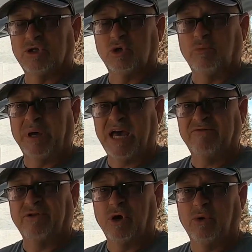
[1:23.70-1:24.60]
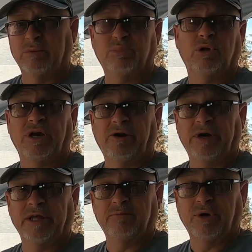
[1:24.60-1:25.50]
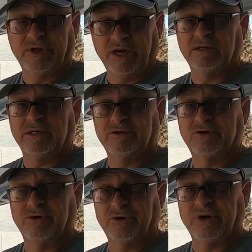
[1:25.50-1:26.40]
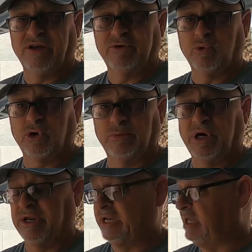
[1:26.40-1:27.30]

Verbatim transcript: also backflow and polarity protected, so you don't have to worry about